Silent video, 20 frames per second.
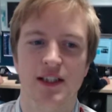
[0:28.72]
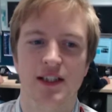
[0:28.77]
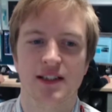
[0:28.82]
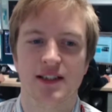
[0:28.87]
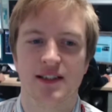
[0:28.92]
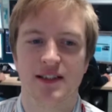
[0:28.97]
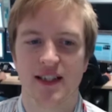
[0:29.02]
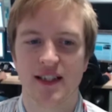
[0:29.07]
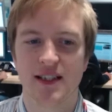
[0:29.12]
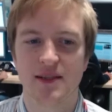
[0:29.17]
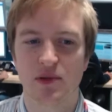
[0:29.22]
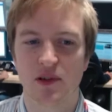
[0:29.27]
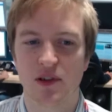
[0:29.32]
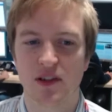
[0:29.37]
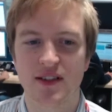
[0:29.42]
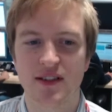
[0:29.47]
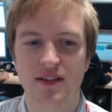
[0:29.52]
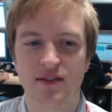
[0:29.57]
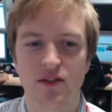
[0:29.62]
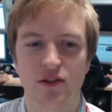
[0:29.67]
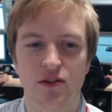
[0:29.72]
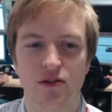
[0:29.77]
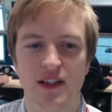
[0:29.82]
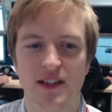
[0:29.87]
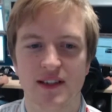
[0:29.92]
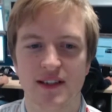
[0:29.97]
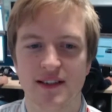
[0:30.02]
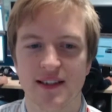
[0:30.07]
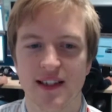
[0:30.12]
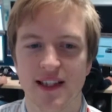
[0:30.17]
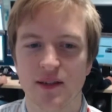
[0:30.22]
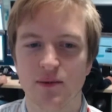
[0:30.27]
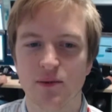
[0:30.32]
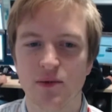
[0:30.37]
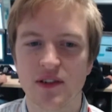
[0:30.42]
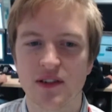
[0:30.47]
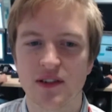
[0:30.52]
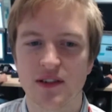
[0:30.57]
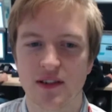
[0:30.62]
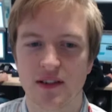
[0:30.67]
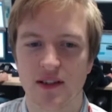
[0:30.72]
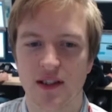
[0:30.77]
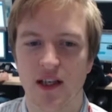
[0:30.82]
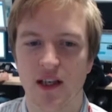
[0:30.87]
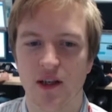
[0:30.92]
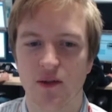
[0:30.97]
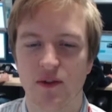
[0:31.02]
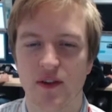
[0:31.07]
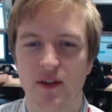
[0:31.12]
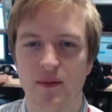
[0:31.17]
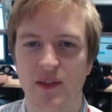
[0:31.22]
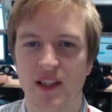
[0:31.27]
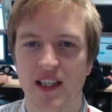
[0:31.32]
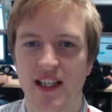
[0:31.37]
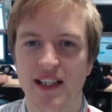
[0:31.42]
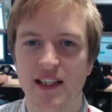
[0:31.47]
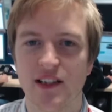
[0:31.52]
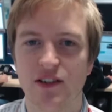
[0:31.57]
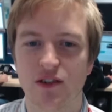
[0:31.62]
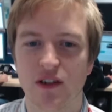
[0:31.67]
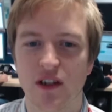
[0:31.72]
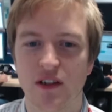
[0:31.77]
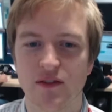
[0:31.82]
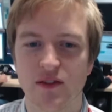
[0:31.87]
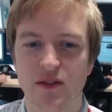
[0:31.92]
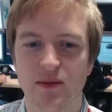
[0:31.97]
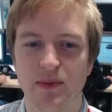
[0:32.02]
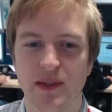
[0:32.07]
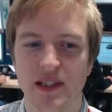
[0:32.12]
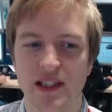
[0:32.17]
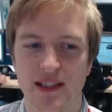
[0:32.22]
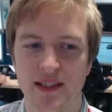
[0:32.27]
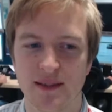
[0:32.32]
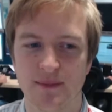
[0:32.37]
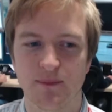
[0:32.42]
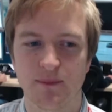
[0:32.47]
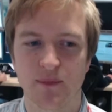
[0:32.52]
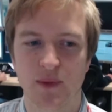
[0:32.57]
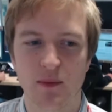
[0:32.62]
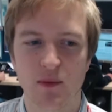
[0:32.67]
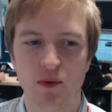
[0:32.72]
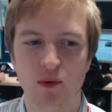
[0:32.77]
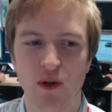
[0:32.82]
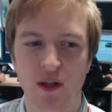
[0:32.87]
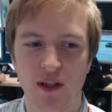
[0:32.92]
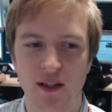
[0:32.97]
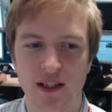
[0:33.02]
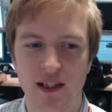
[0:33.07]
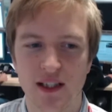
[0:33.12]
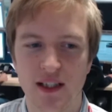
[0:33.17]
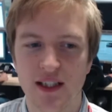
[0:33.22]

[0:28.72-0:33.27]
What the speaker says: Today prices have corrected downwards, with the key drivers being, number one,